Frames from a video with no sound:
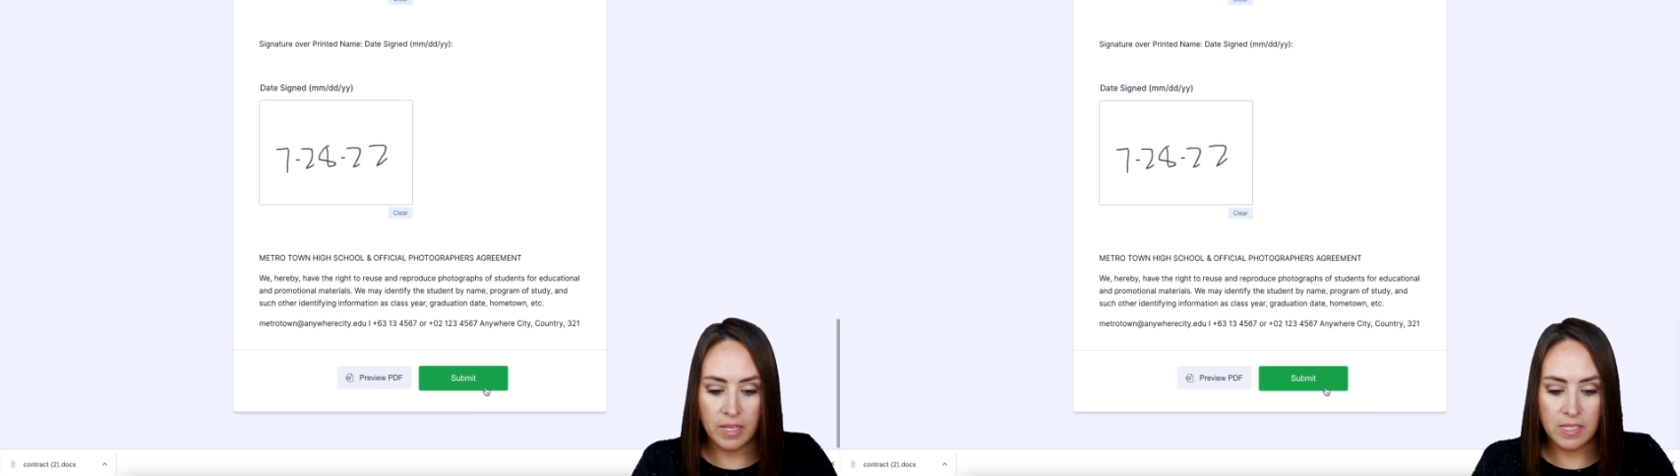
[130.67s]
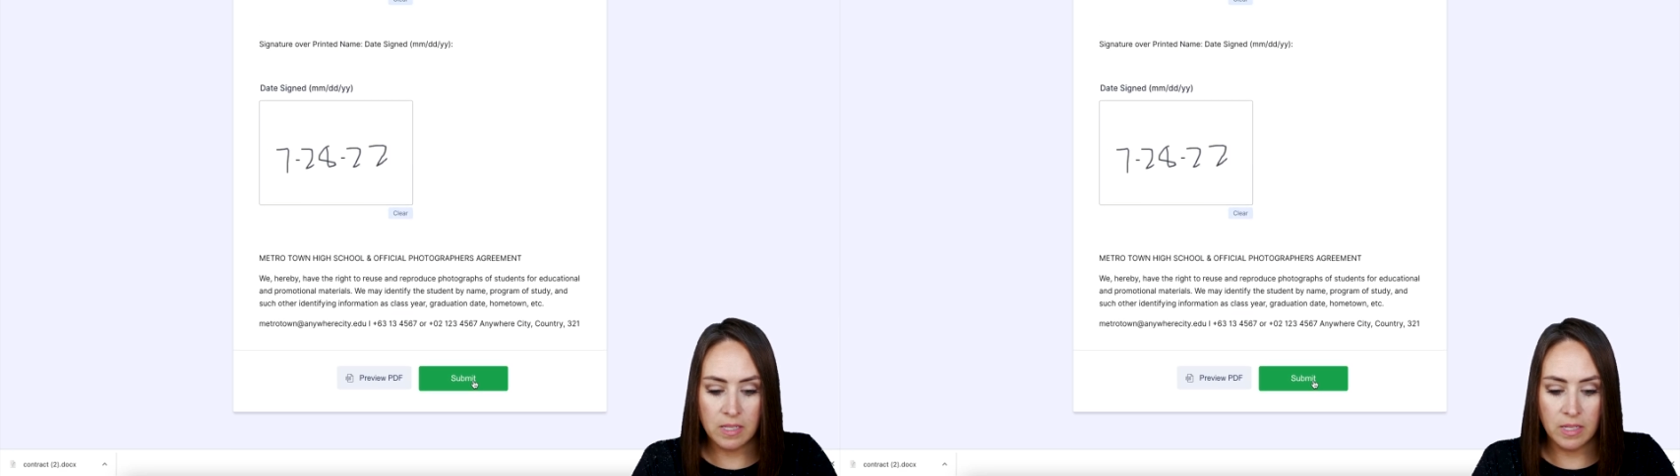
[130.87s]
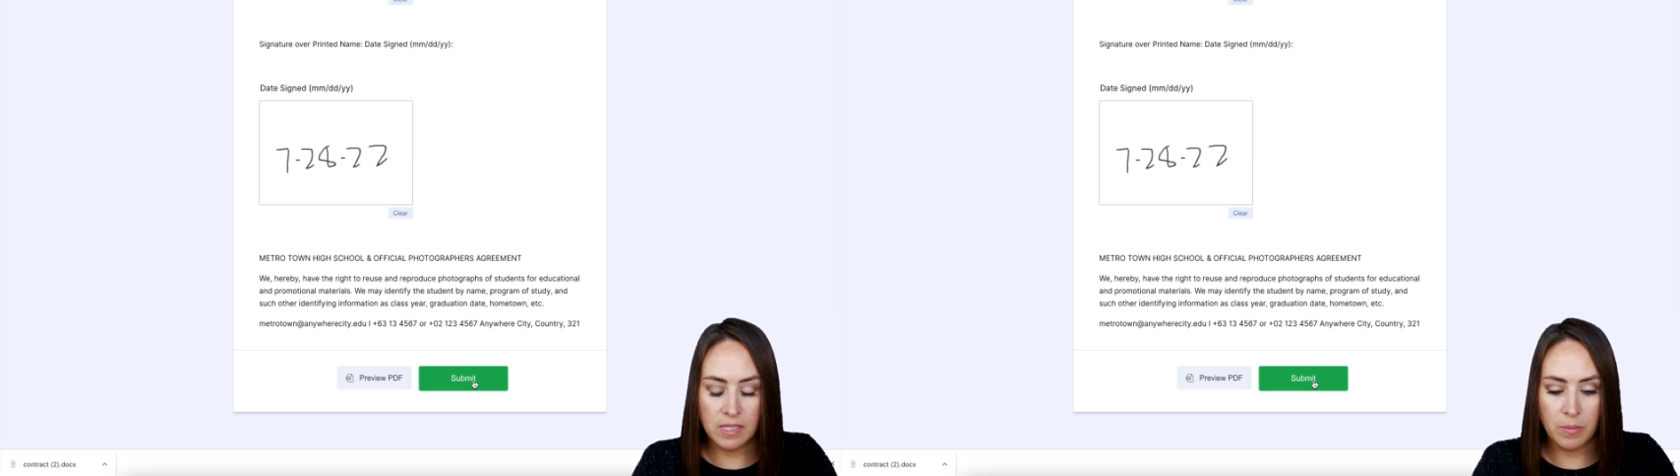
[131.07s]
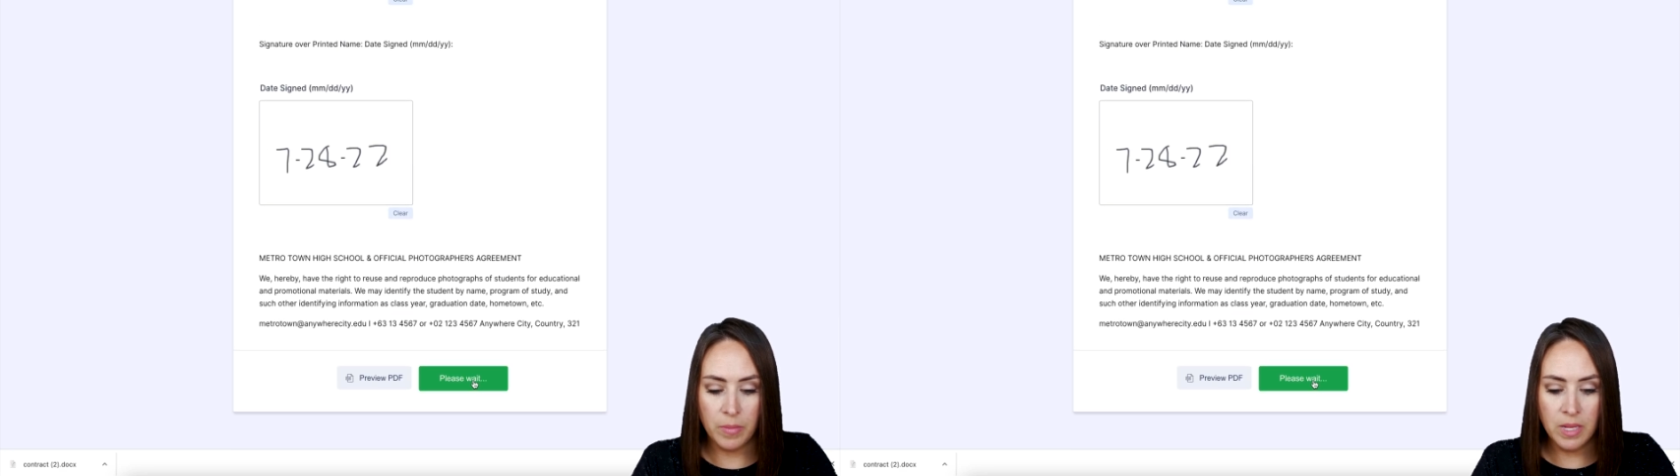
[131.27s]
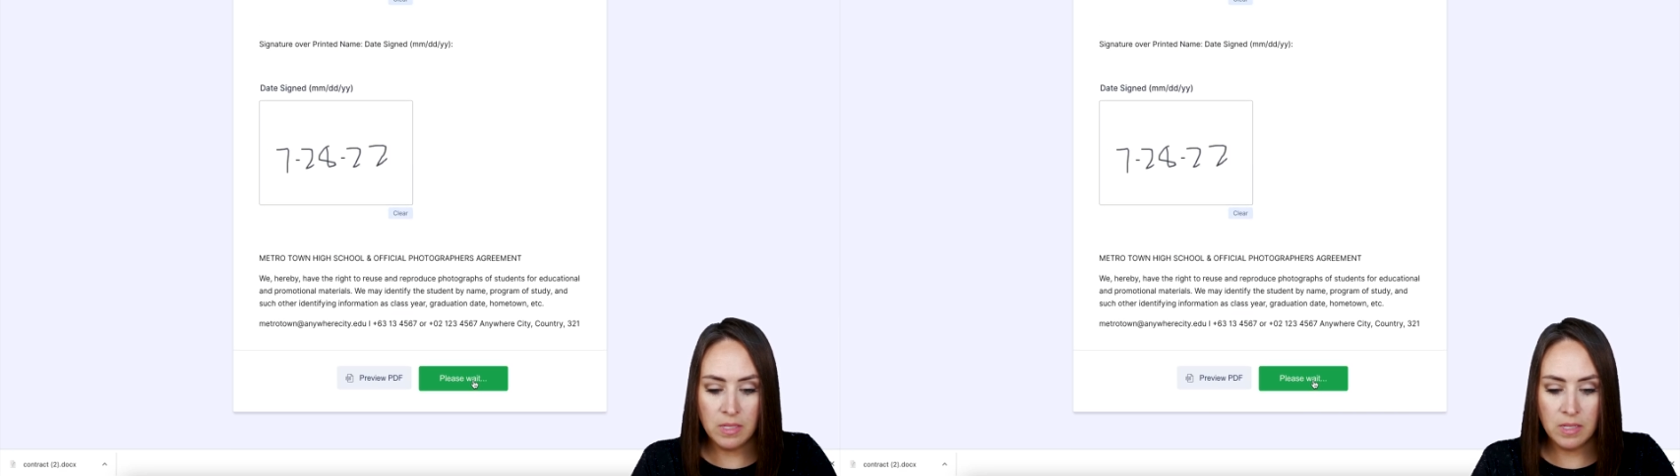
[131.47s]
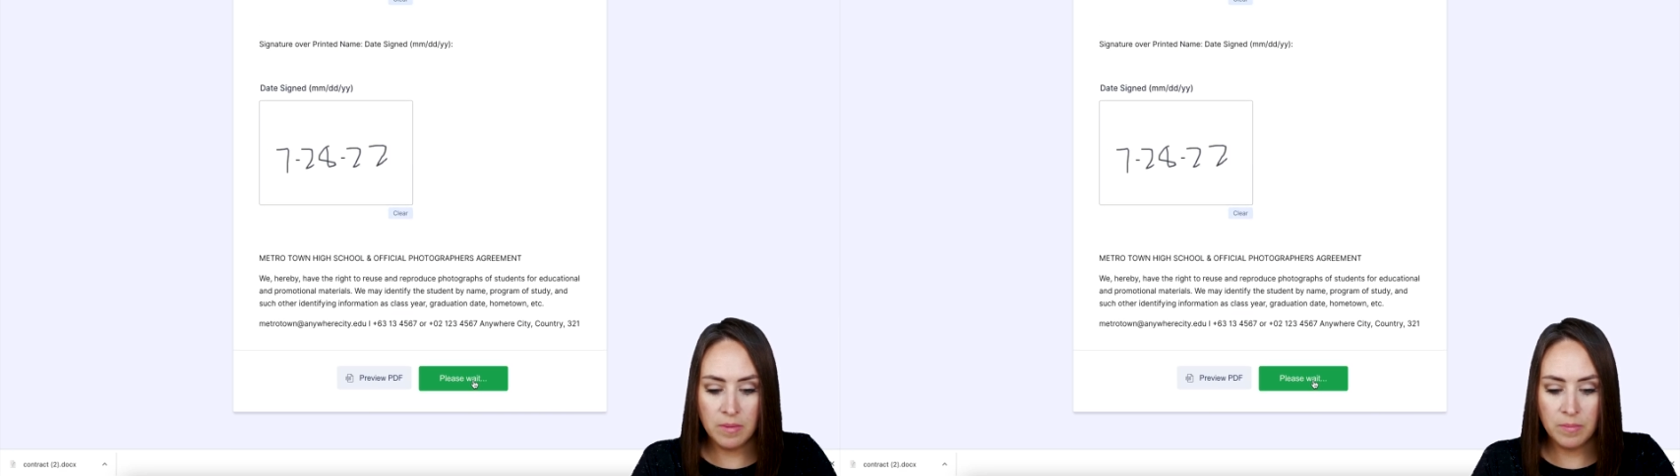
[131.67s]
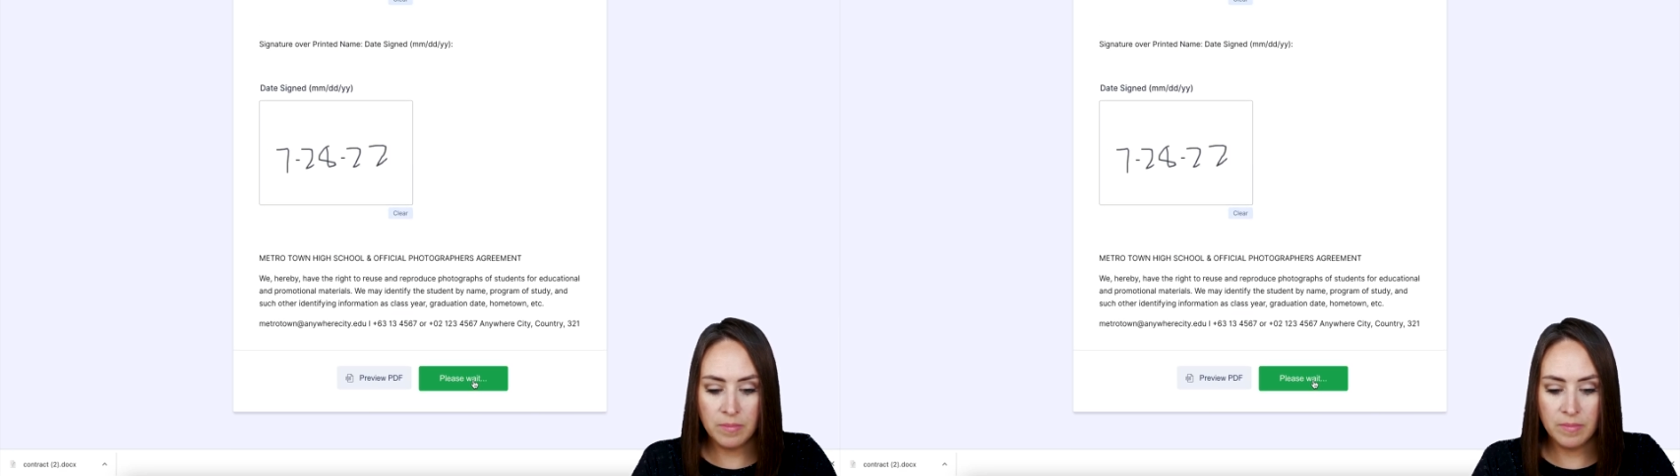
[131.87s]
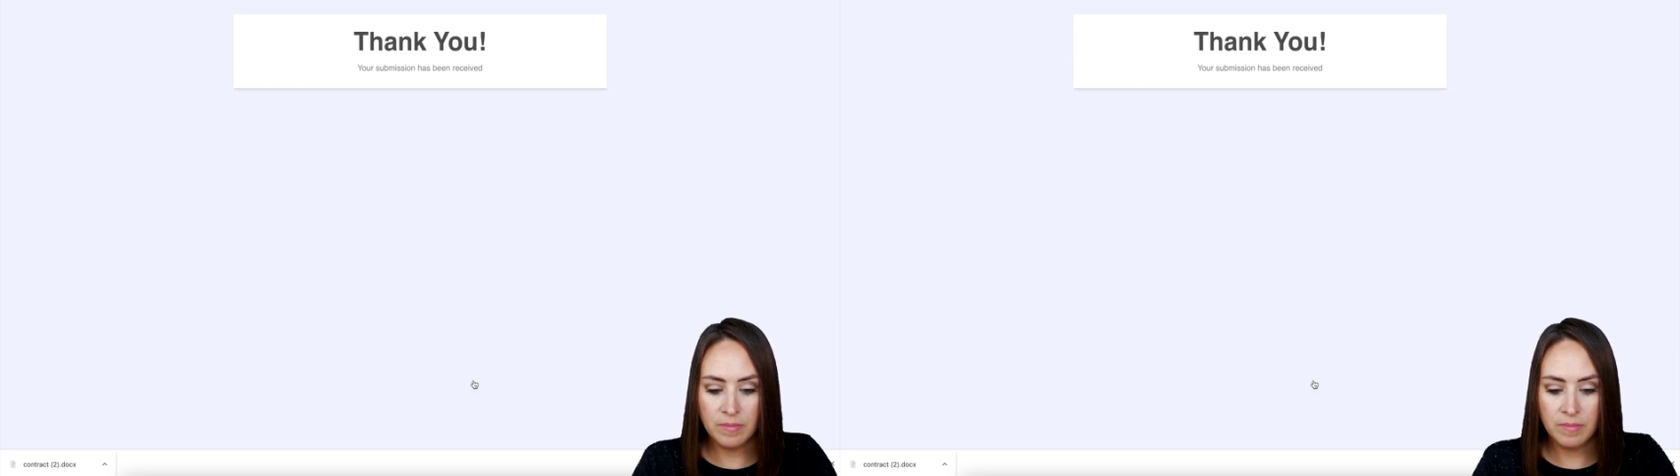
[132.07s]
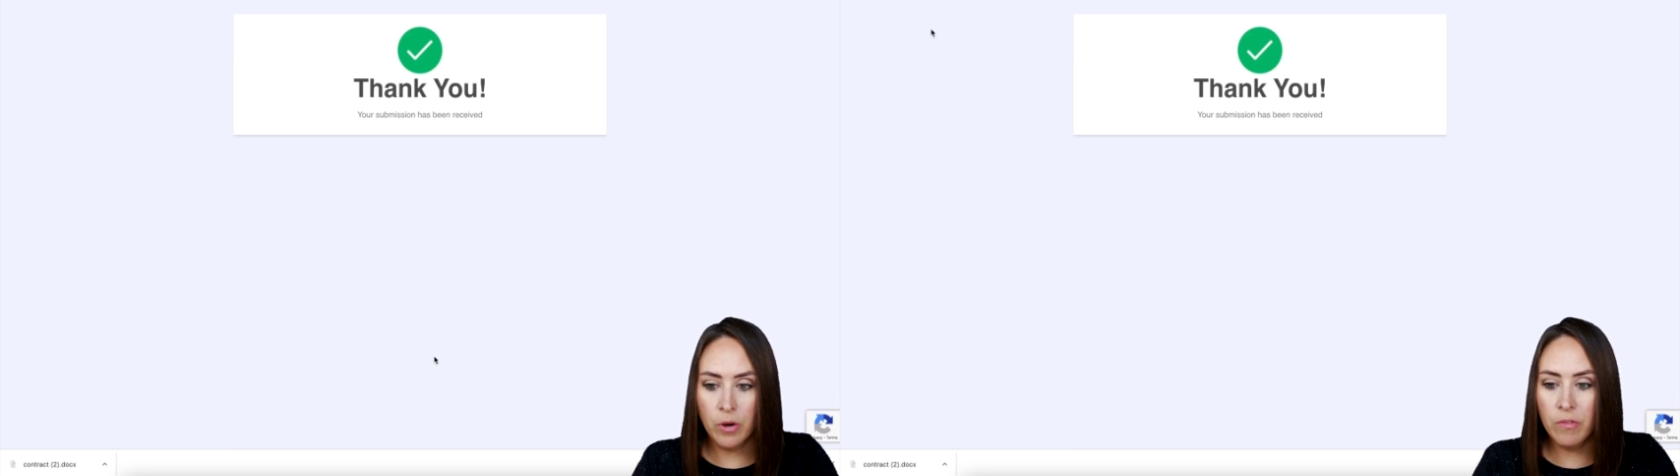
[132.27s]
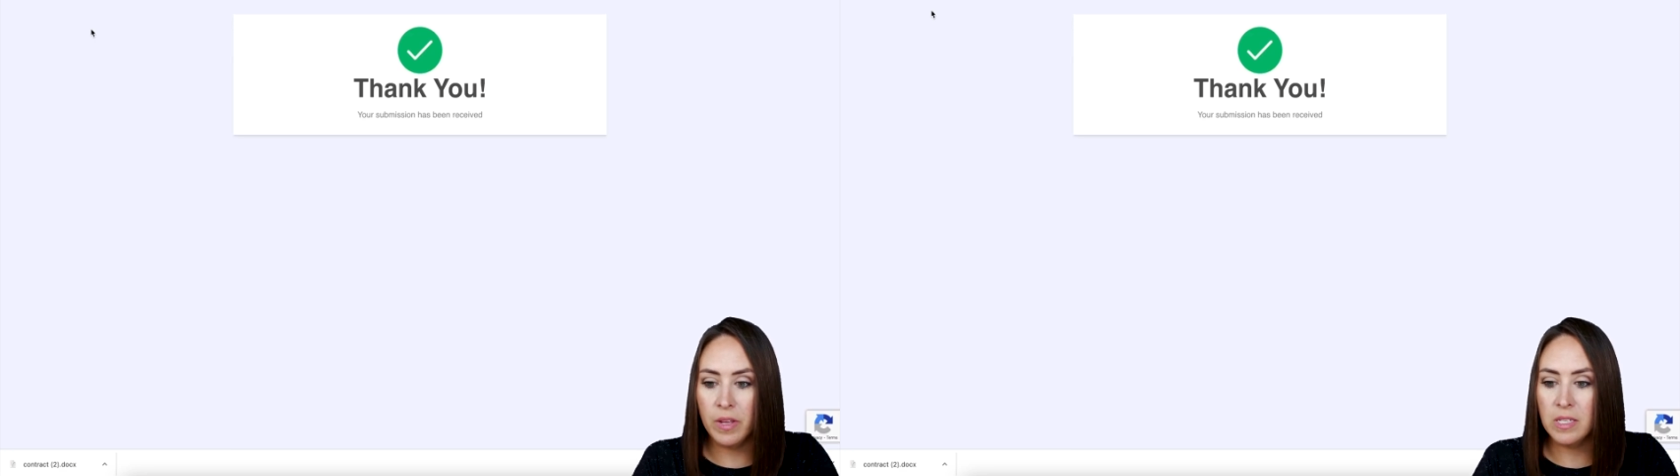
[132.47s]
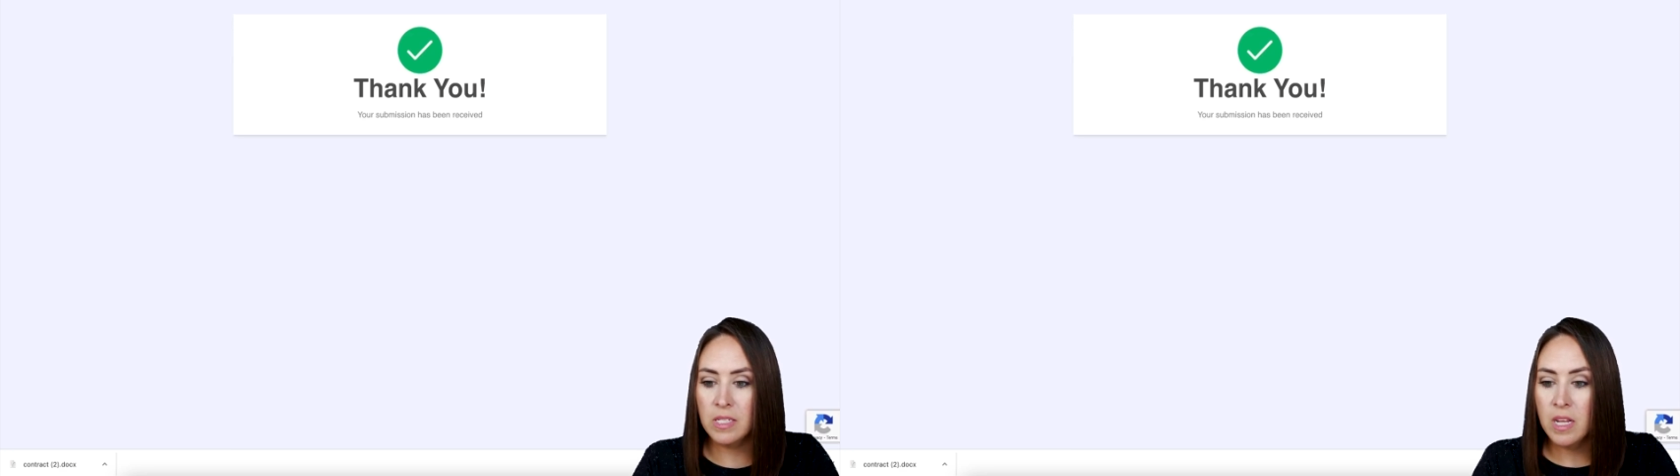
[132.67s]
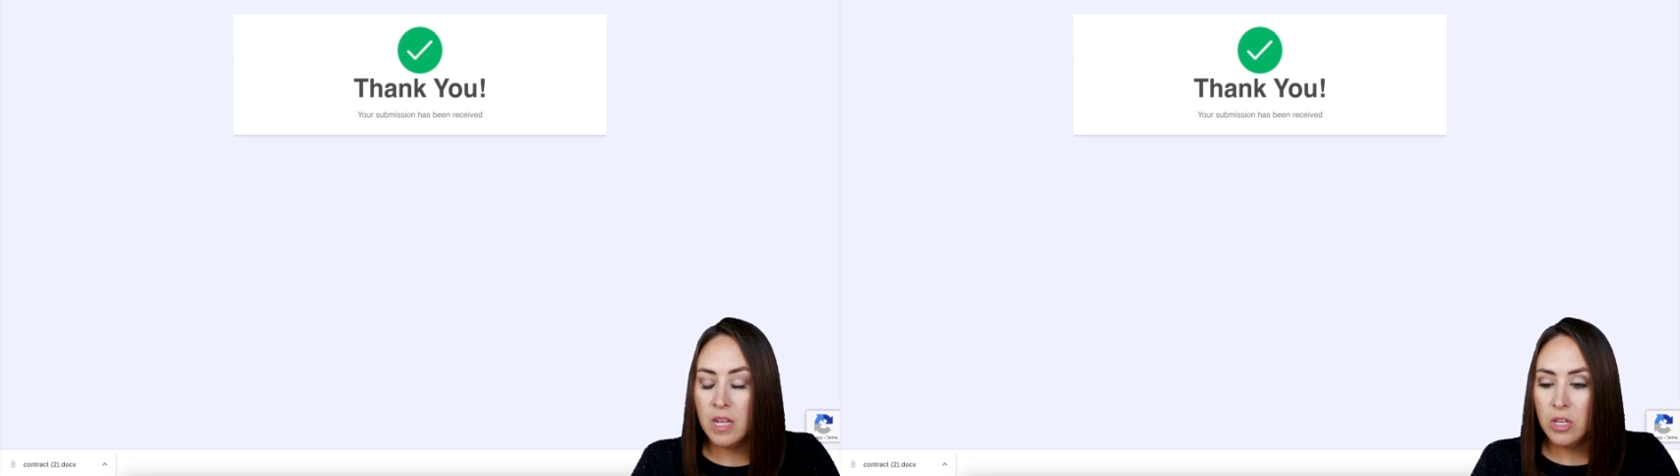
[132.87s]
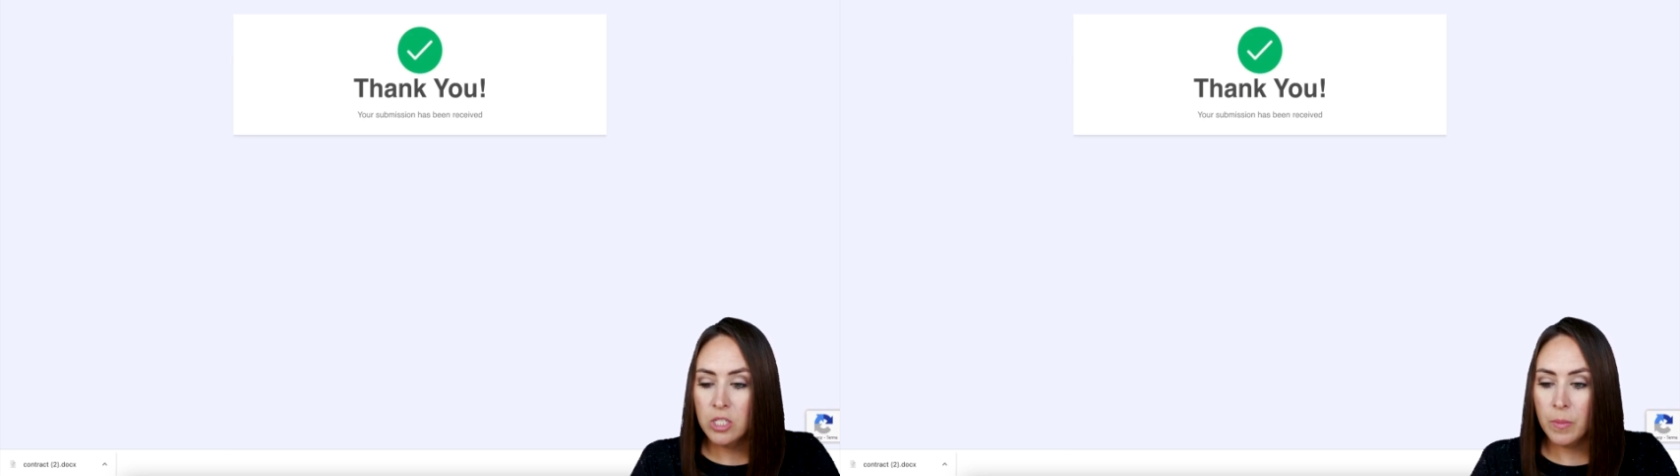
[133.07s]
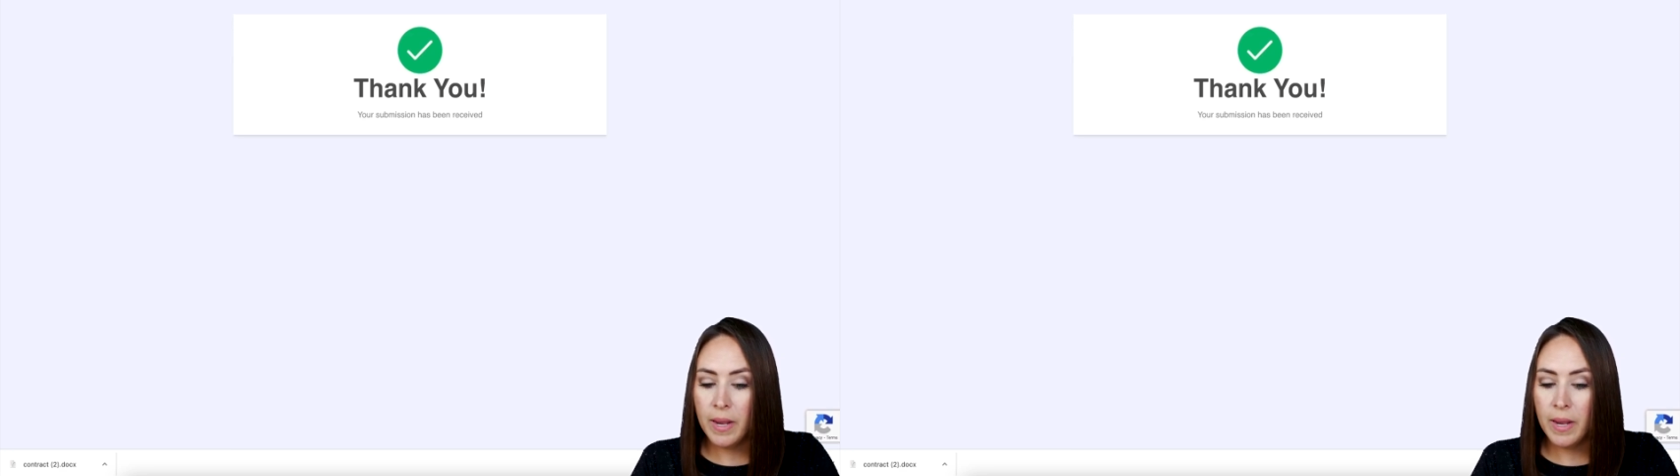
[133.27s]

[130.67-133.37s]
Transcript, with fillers: let's click submit. Perfect. So